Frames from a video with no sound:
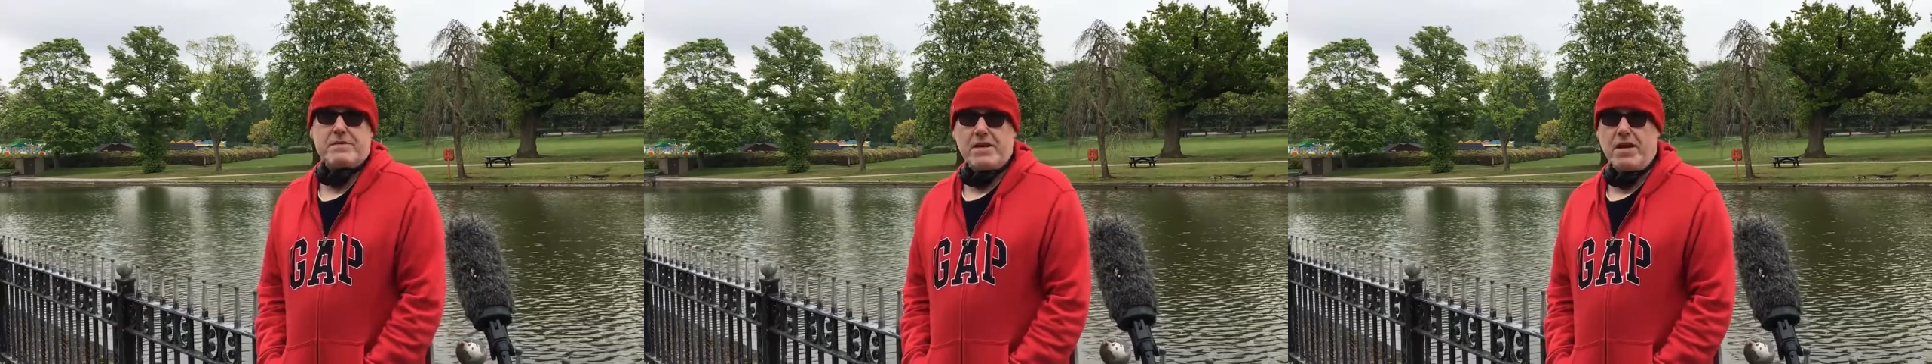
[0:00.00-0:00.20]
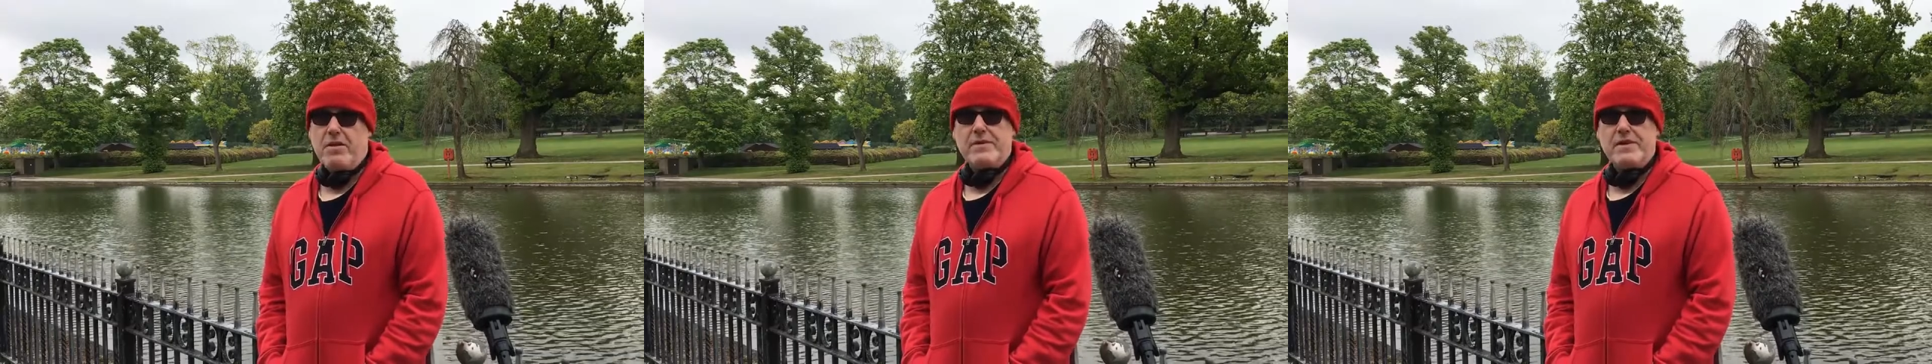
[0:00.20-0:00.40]

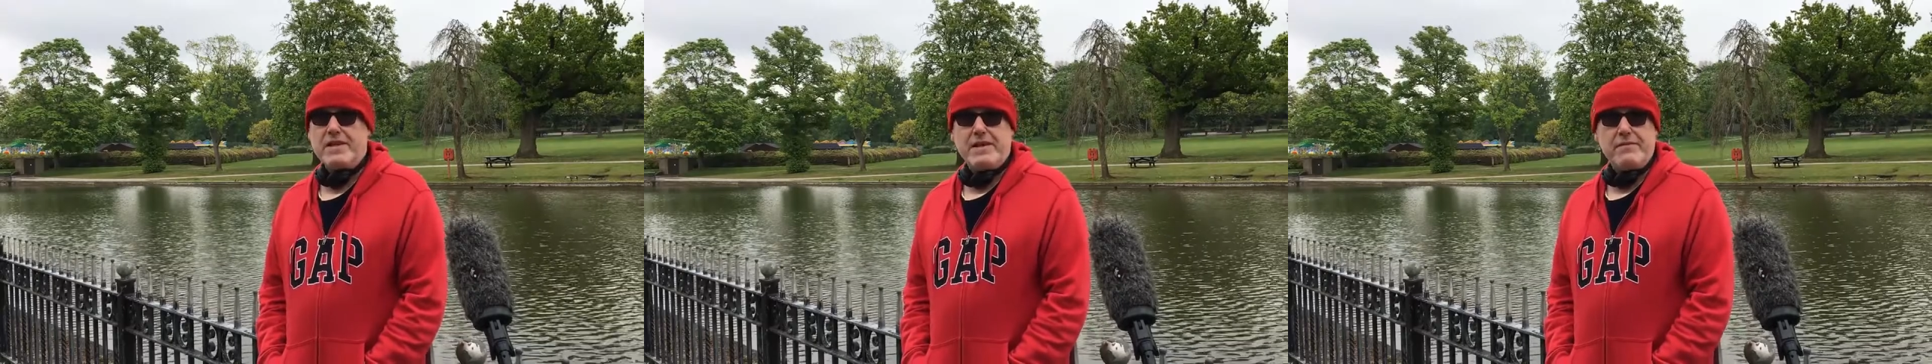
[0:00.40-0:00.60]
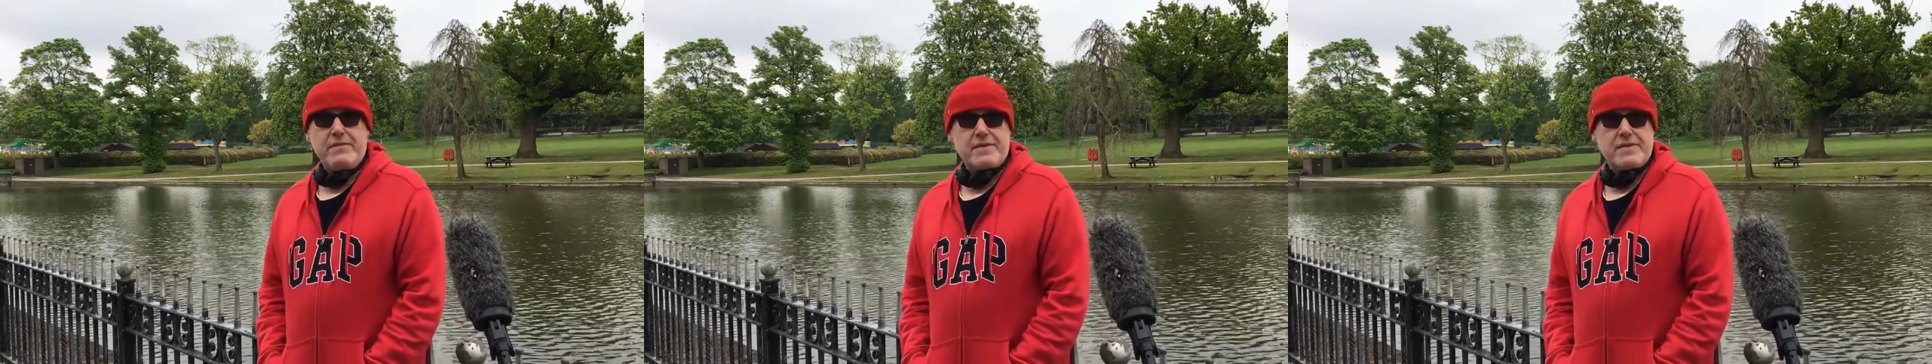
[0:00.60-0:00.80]
go with the
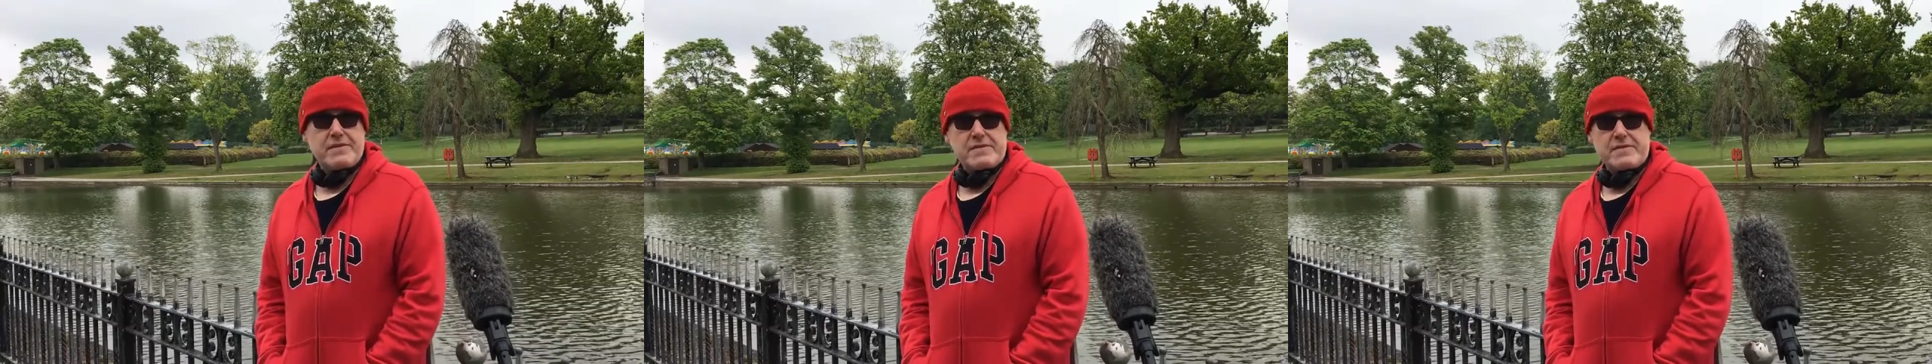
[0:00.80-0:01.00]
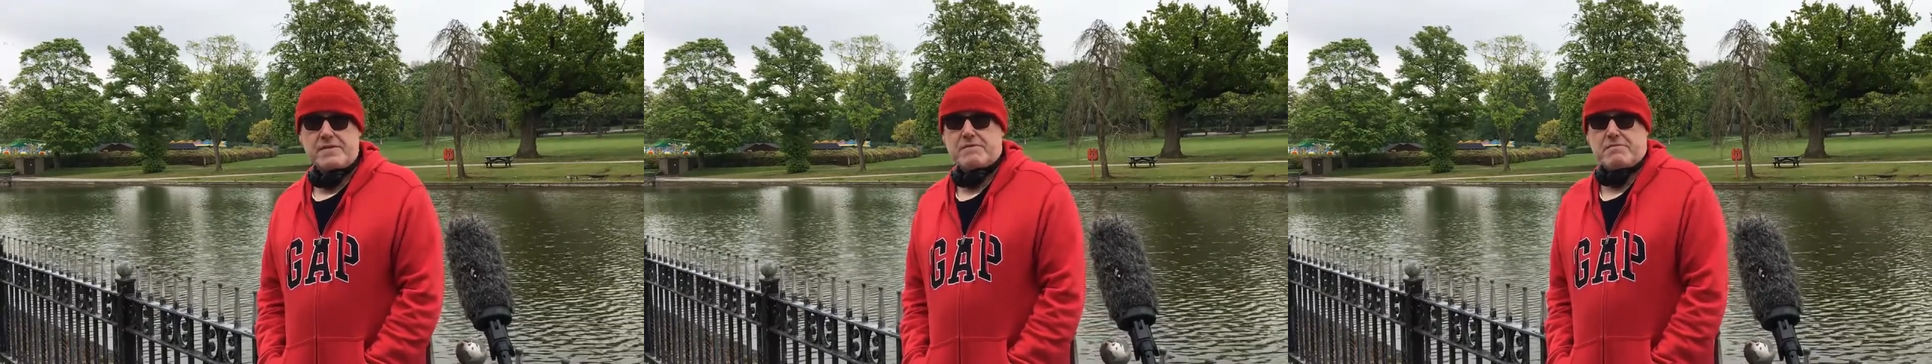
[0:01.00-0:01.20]

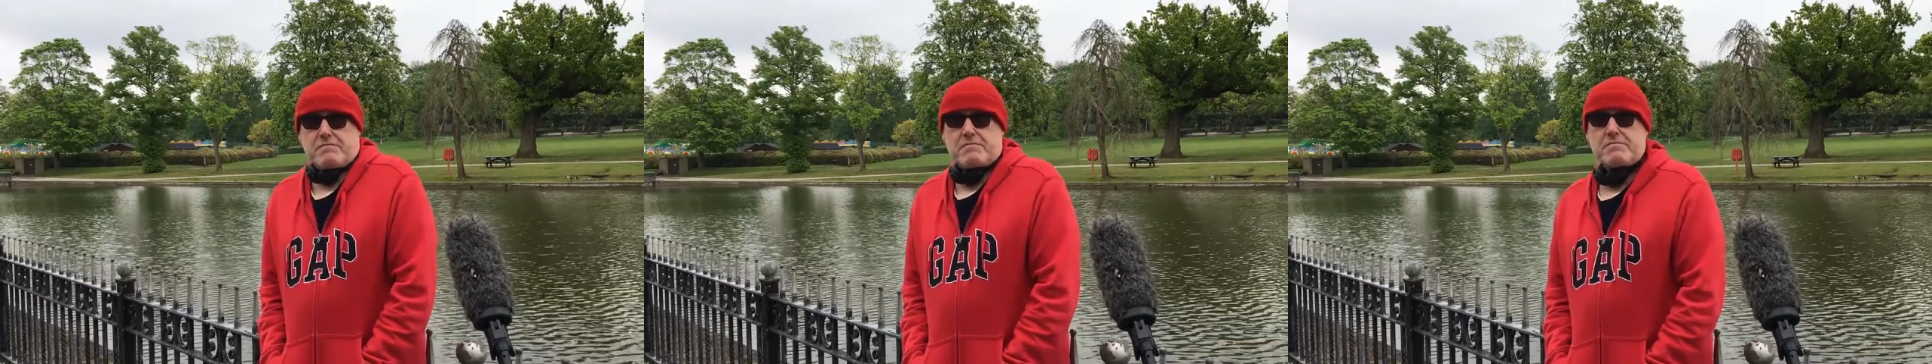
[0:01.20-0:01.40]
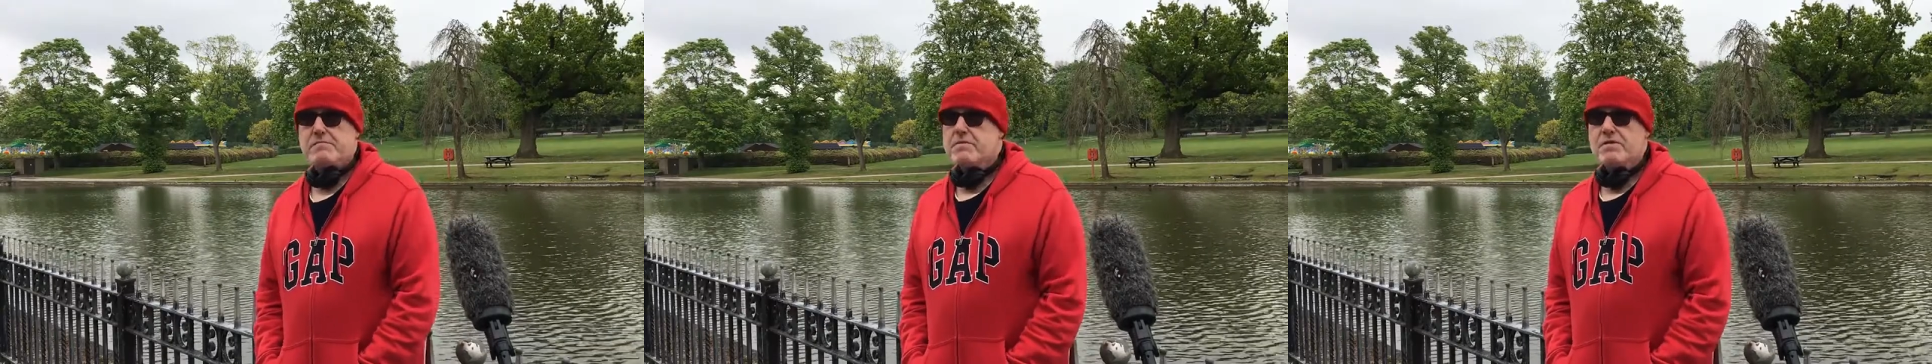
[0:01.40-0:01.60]
evidence.
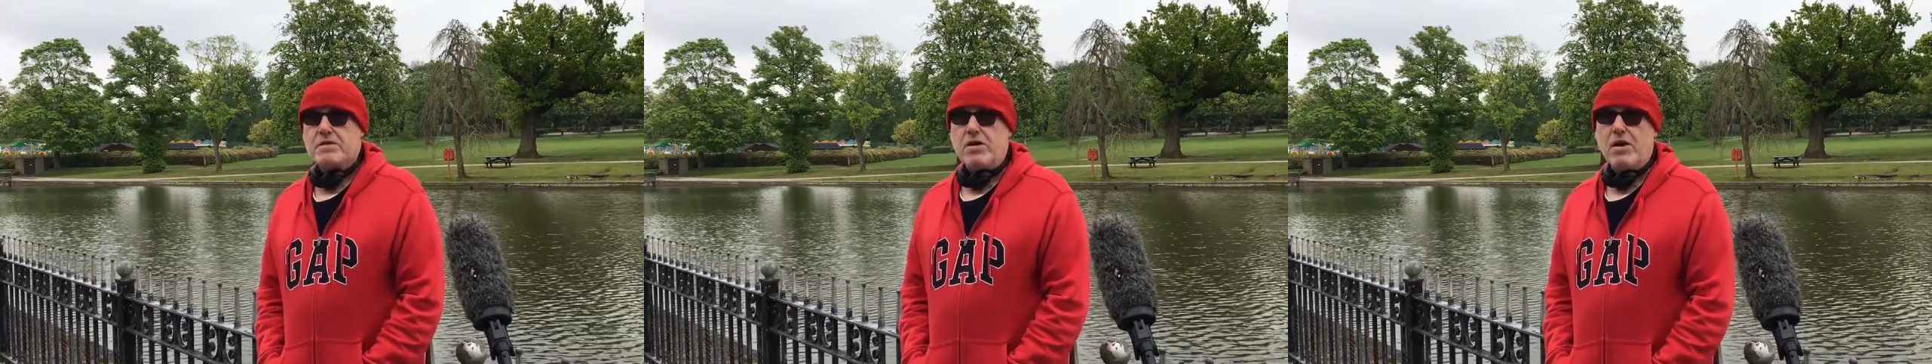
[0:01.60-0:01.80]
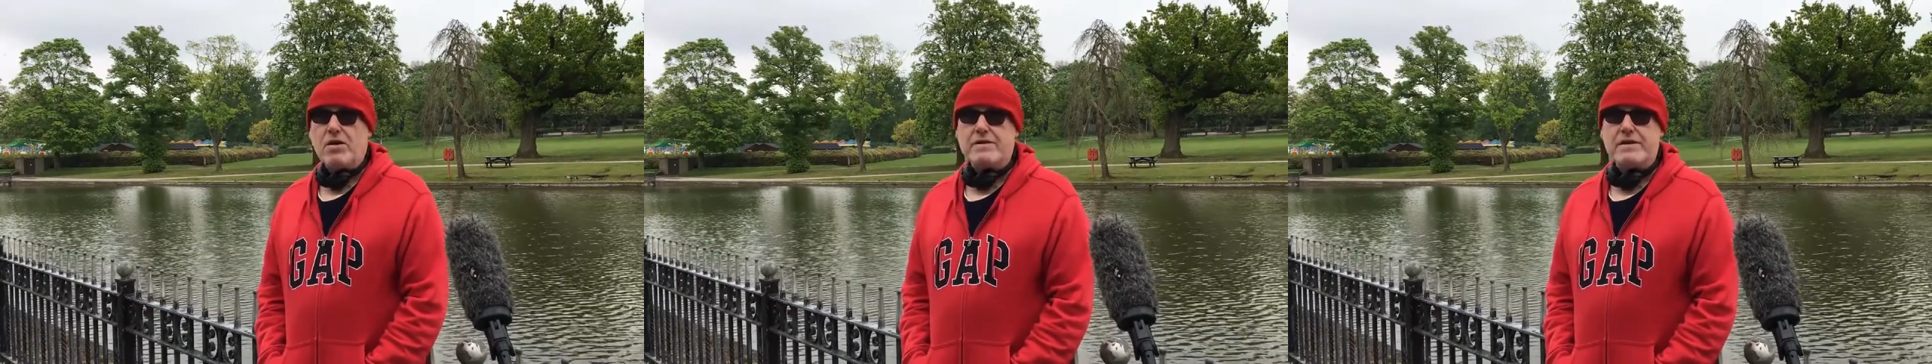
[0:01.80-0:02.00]

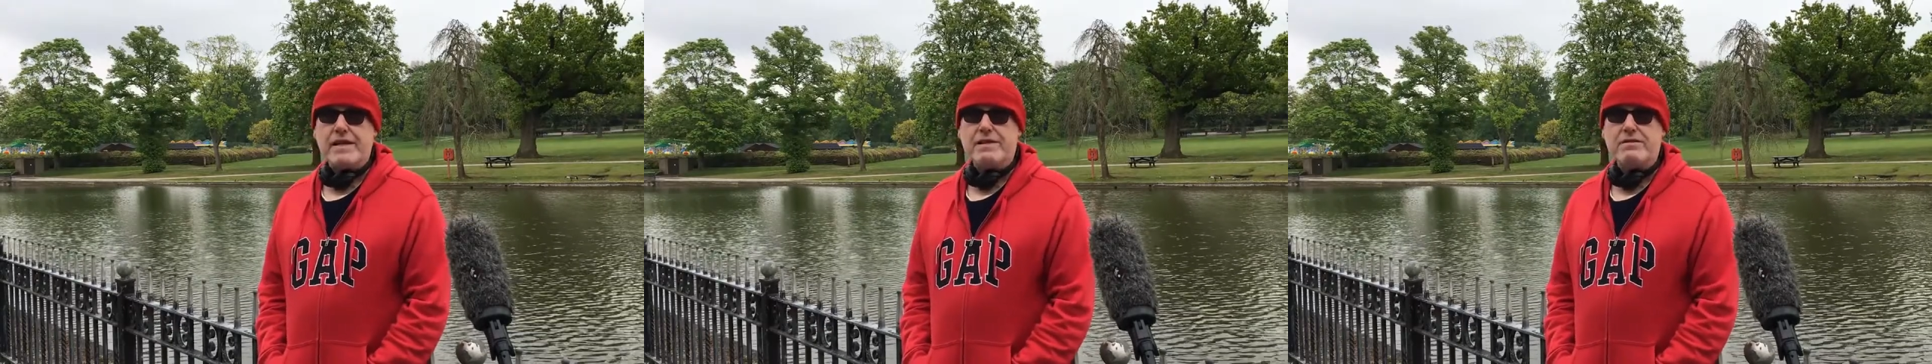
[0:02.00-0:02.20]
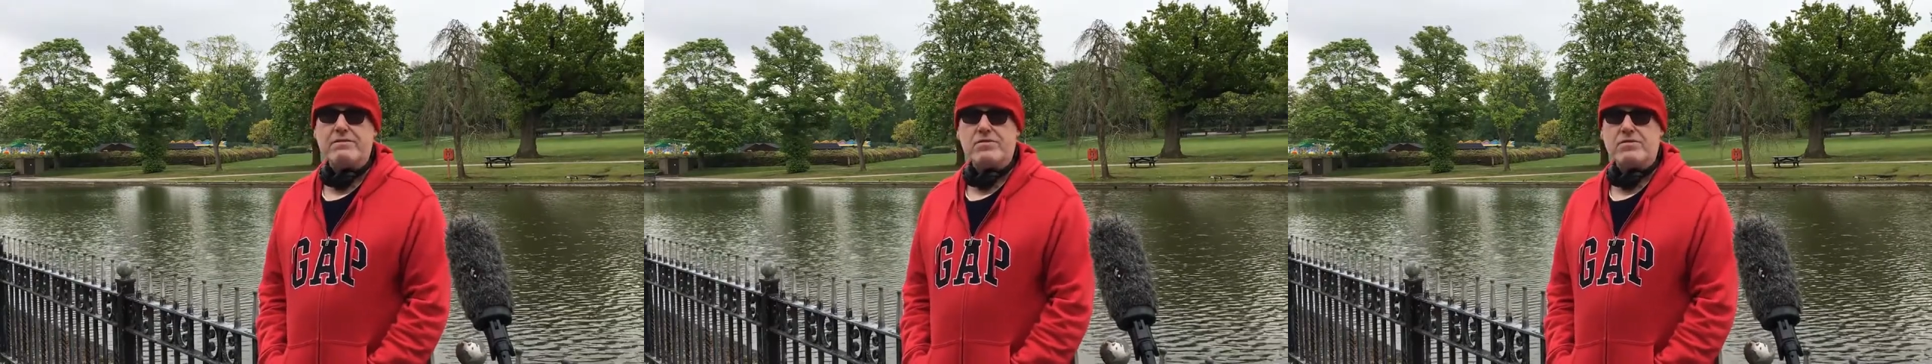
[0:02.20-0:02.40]

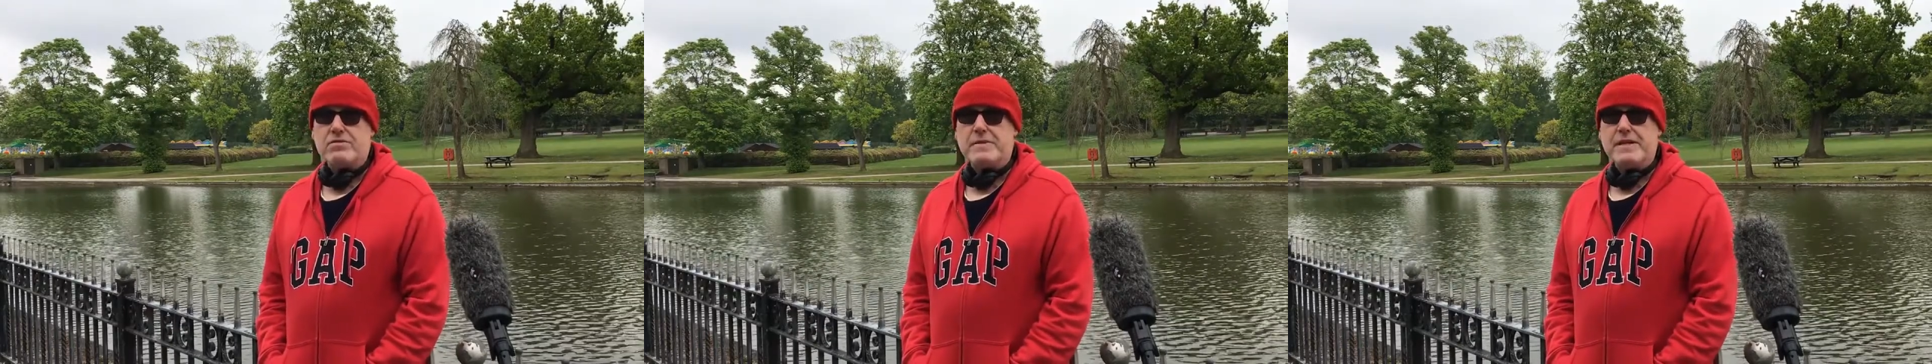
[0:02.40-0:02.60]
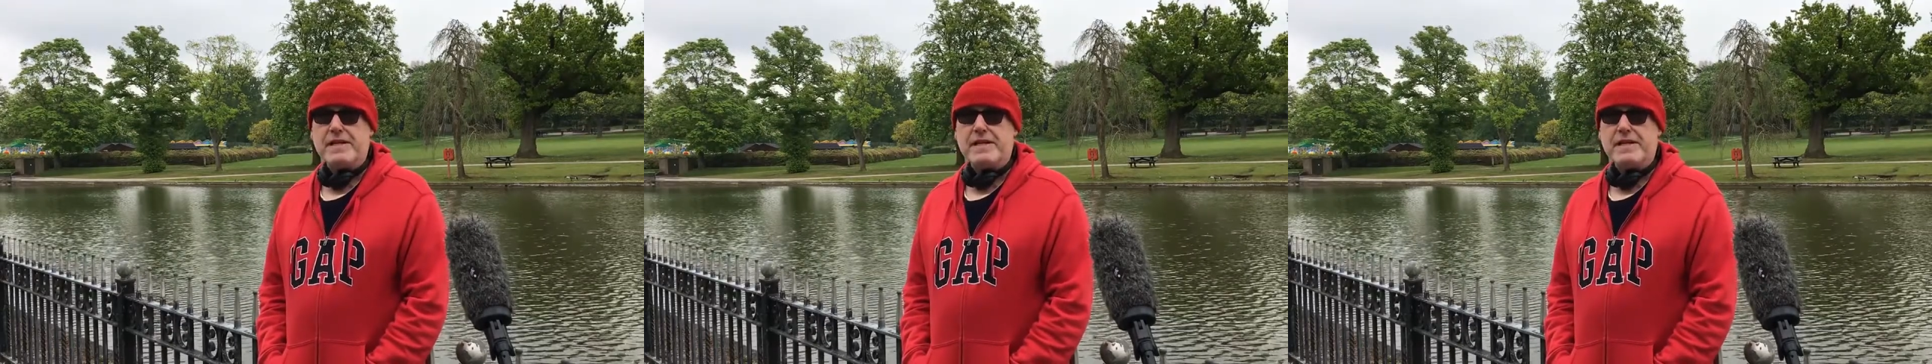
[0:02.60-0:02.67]
Lockdown should be